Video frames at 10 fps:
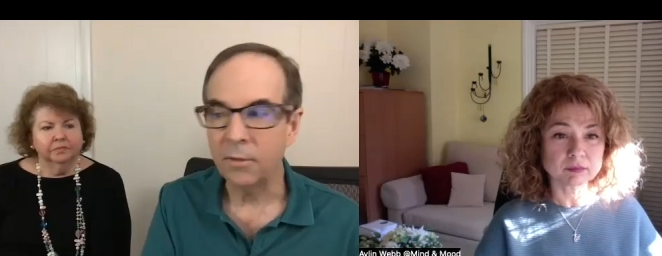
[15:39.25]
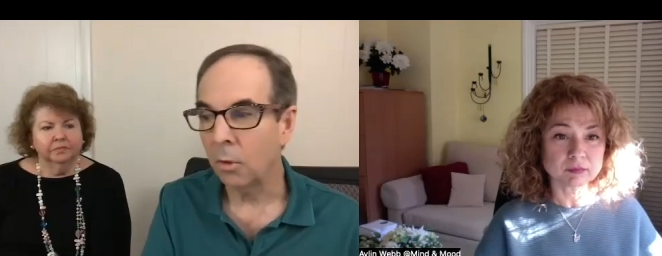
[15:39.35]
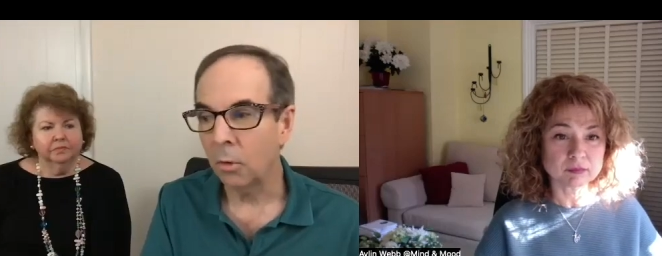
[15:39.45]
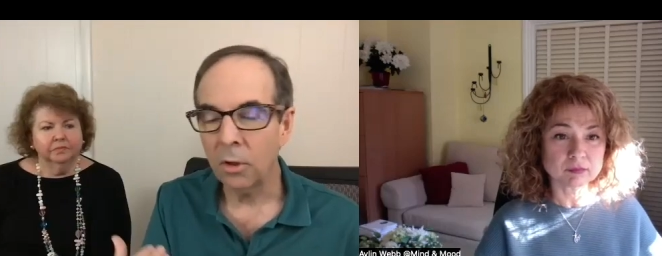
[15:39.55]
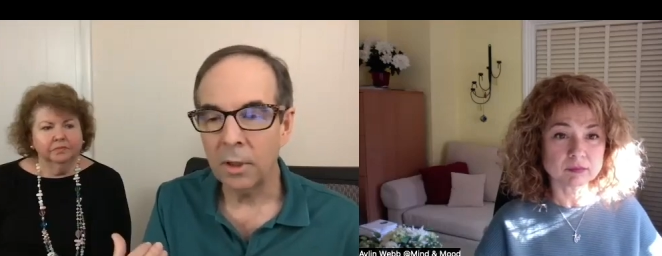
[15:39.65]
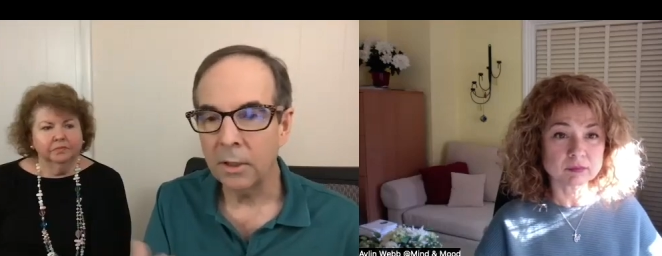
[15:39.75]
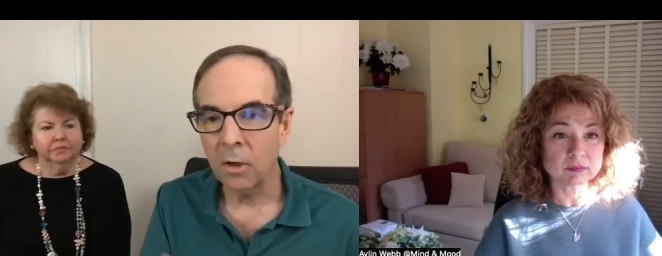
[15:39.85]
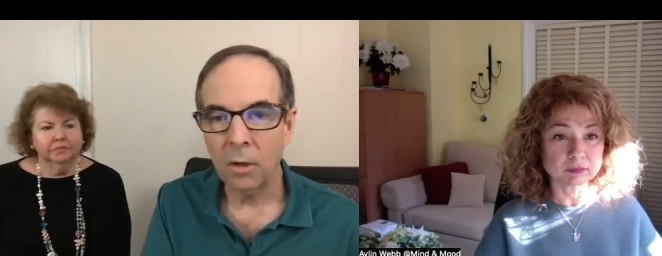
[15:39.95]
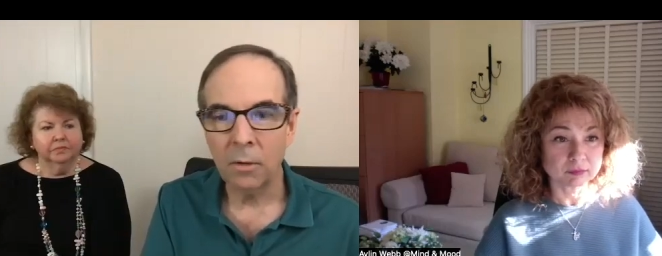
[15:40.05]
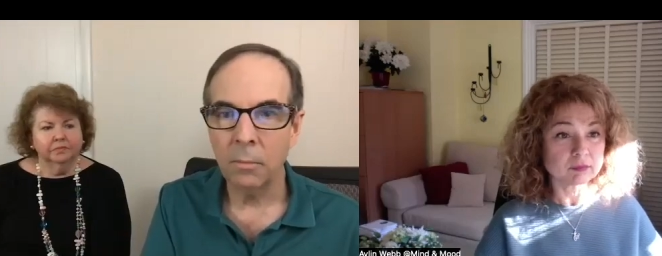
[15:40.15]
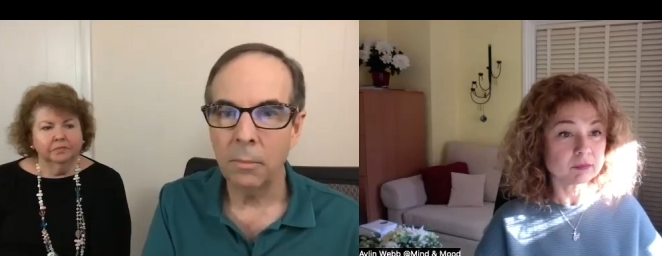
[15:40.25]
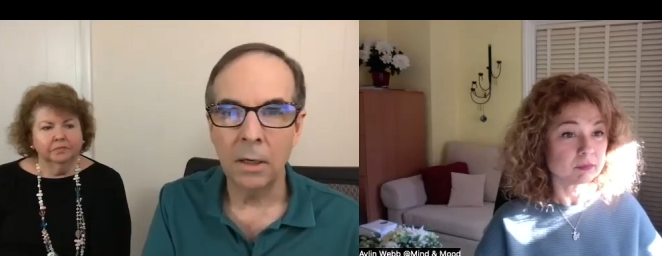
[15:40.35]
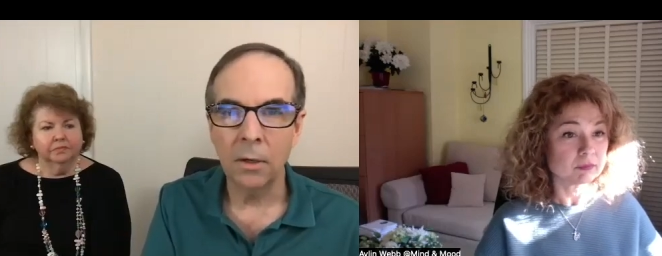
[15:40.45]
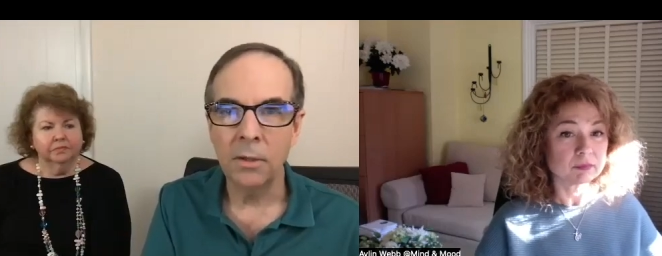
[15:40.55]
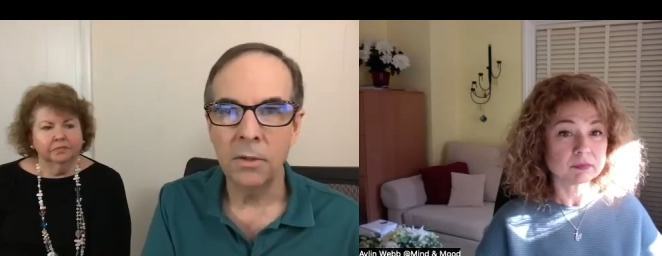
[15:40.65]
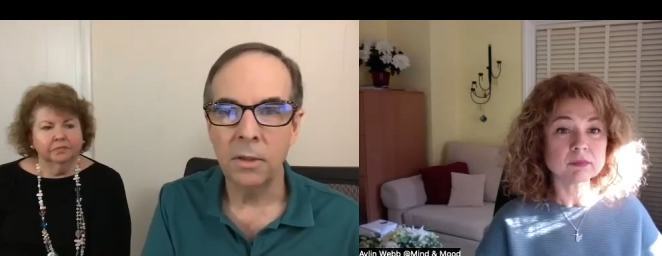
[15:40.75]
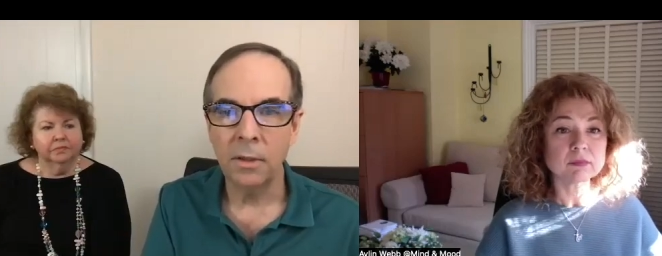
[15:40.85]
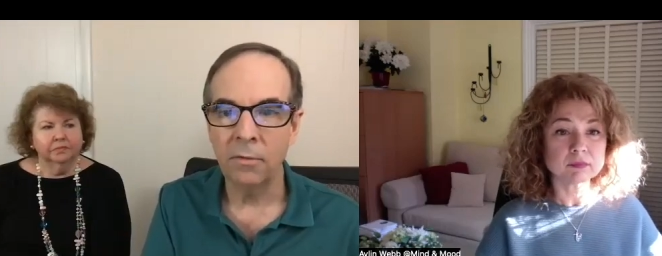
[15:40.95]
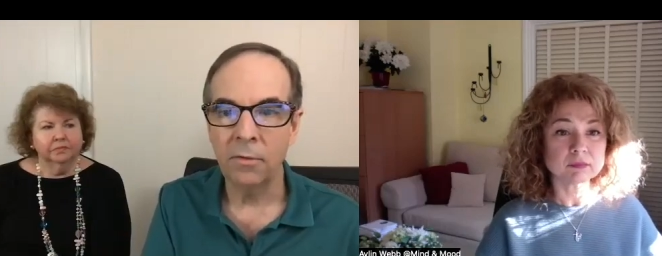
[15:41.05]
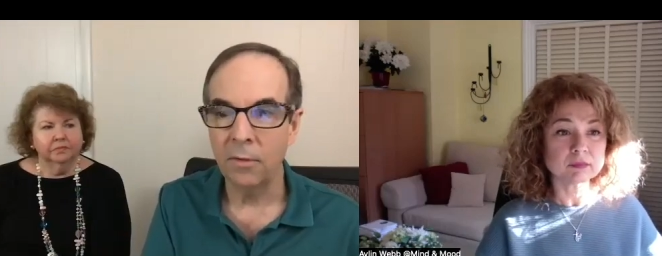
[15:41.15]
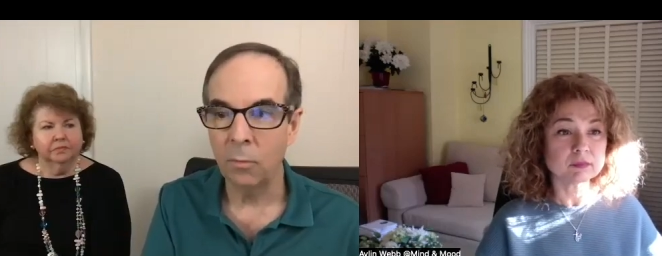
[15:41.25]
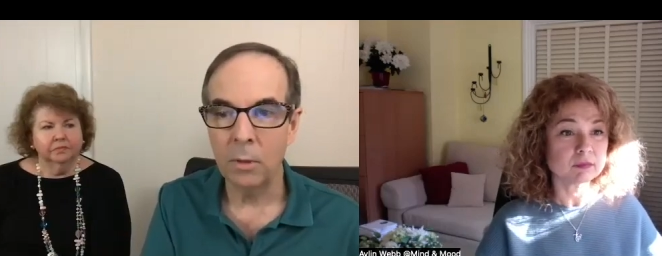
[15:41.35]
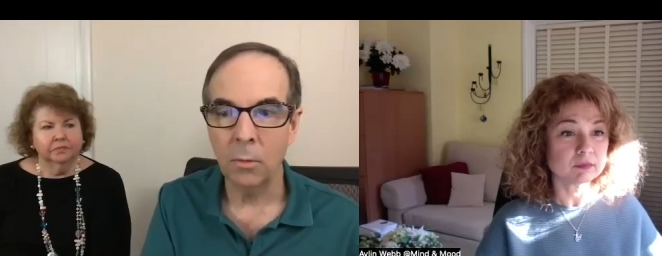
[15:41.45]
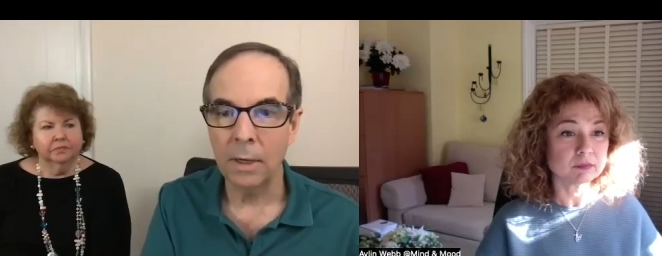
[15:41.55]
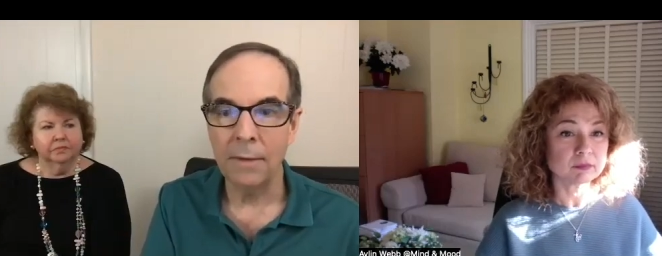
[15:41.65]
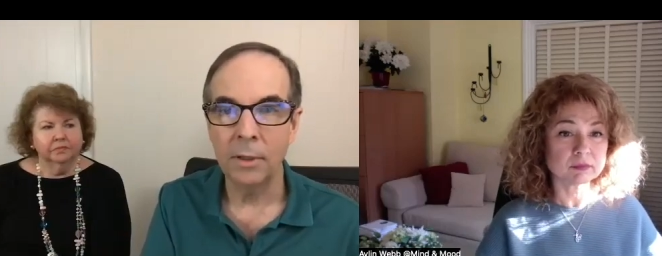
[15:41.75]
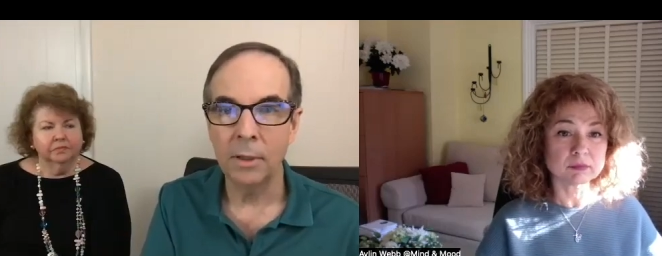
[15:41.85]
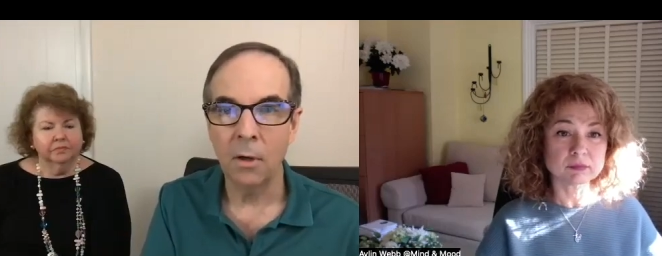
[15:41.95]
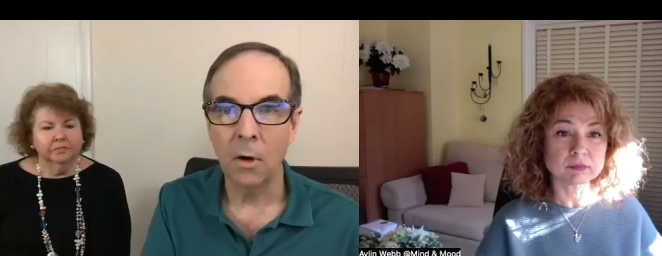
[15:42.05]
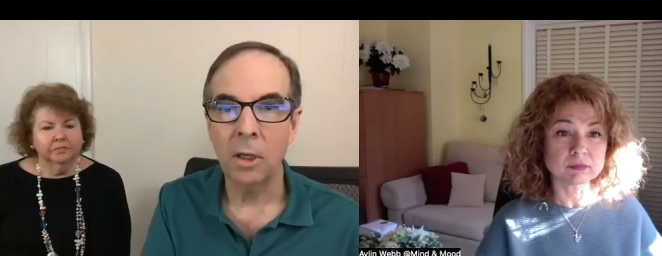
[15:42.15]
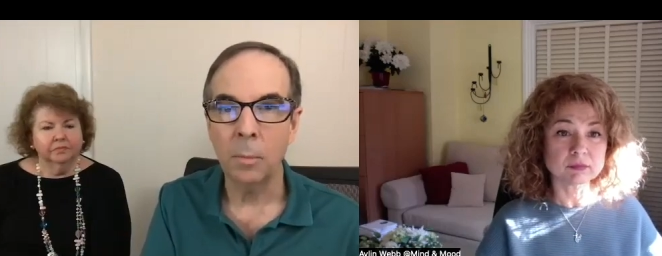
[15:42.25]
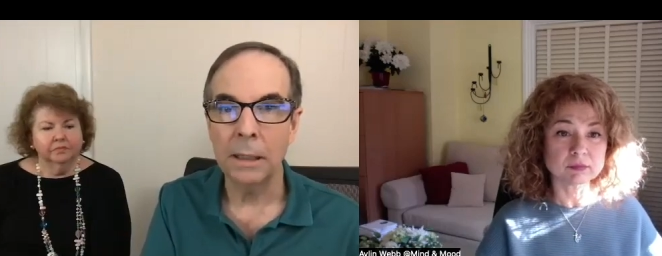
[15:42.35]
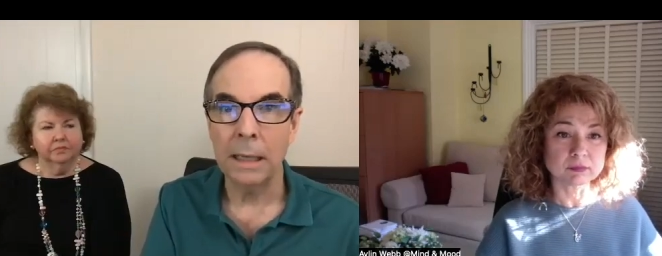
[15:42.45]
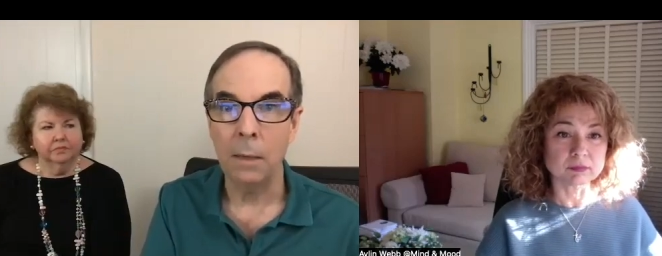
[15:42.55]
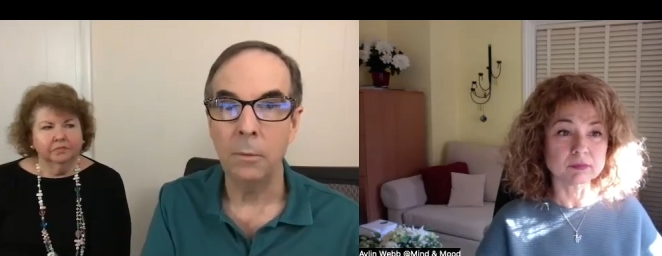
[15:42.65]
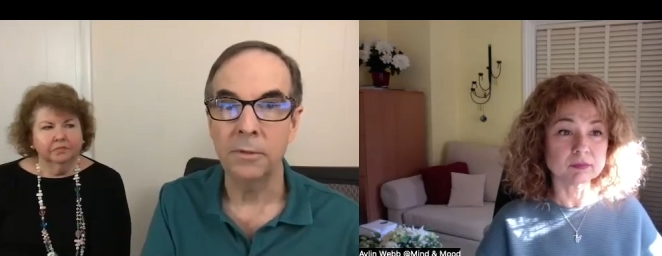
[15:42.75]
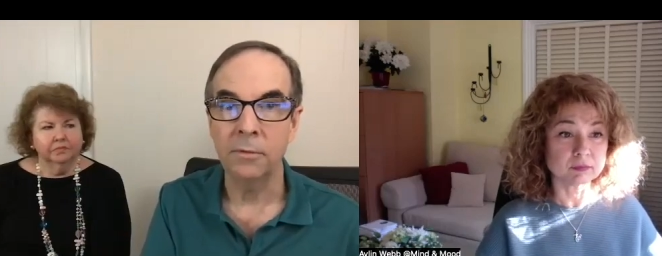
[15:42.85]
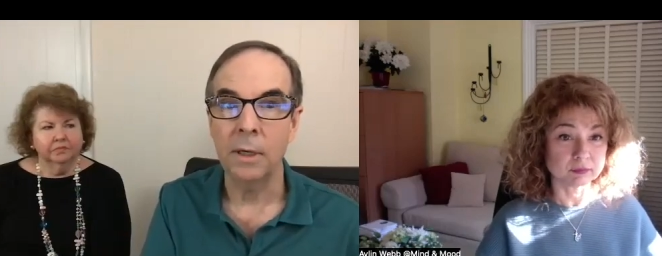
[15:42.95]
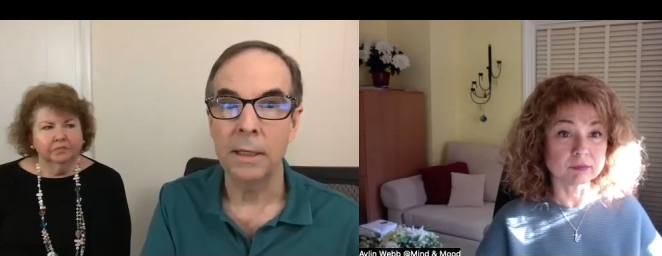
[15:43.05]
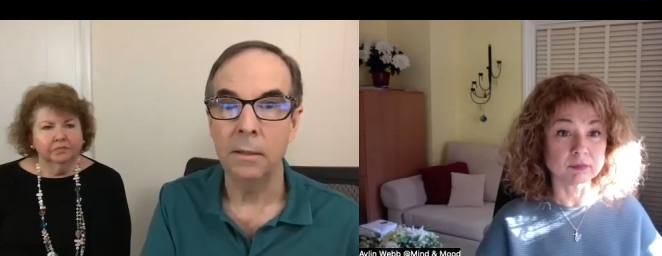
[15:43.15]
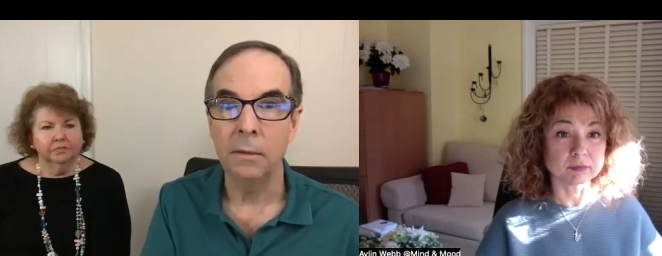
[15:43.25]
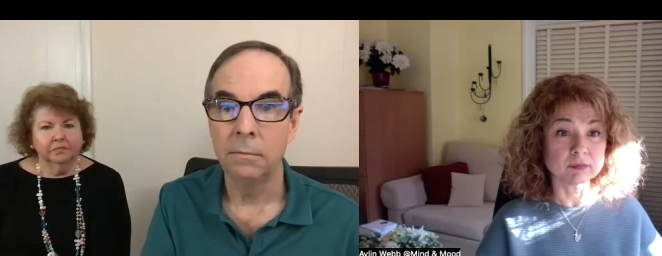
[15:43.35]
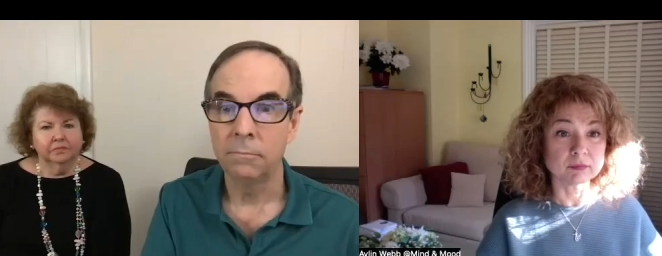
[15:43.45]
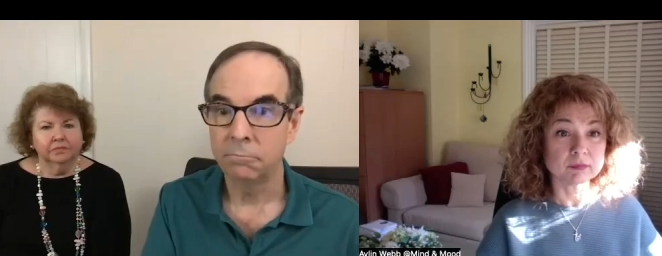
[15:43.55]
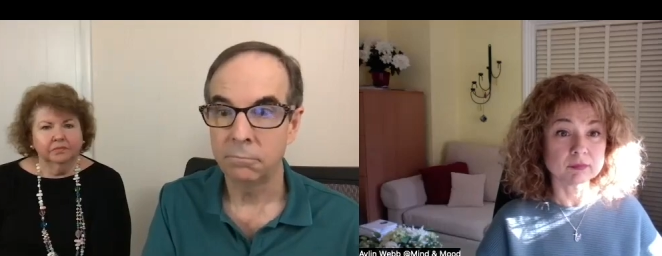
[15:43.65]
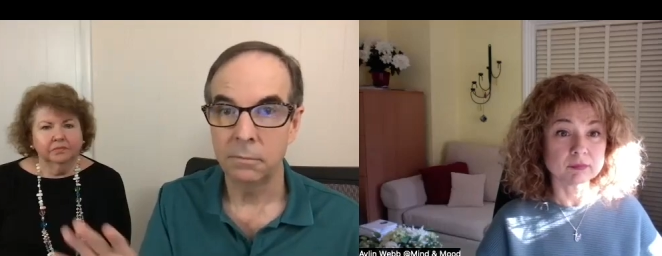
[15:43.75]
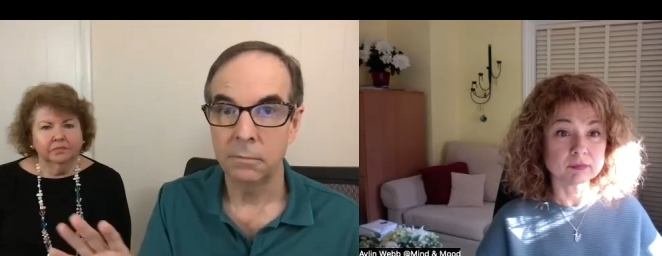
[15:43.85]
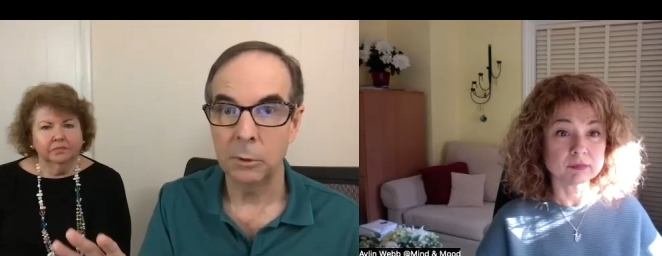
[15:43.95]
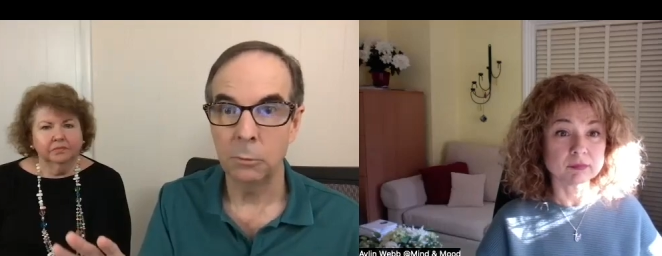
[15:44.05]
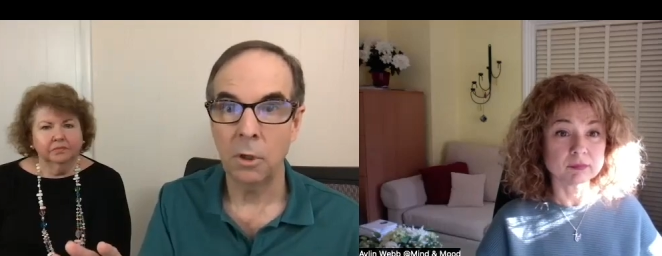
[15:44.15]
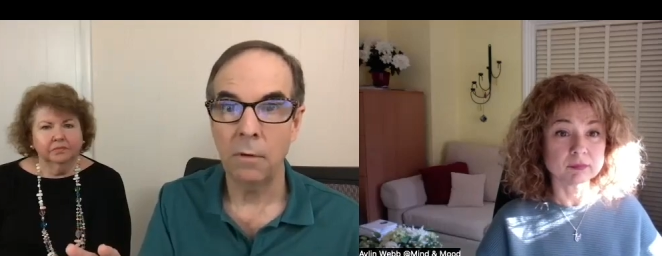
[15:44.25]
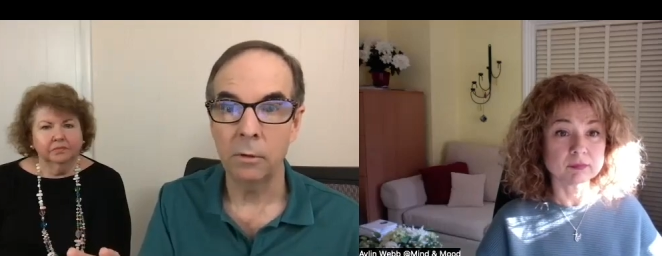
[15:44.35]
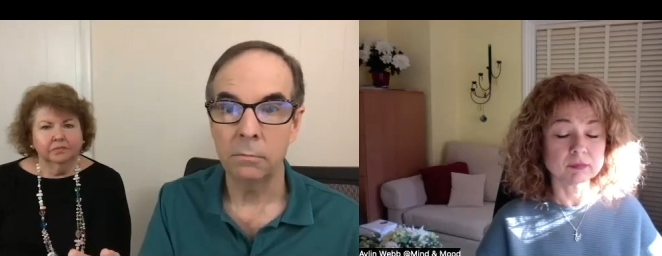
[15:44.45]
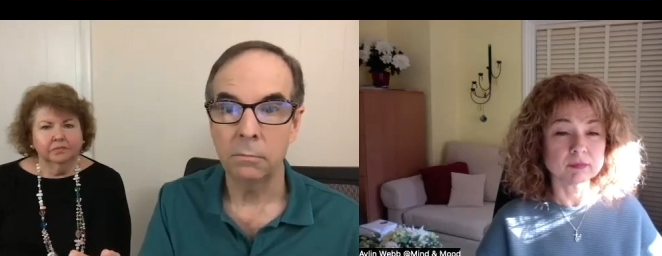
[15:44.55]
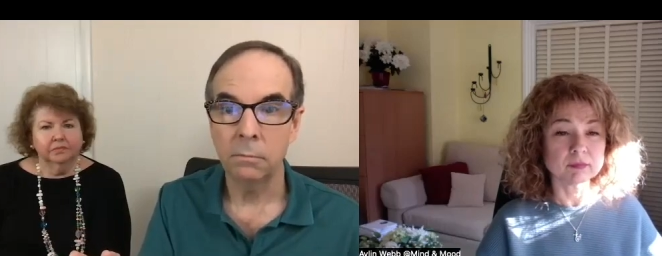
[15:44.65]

Speaker 1: So early in our marriage, if if we were having an argument, I was afraid it was over.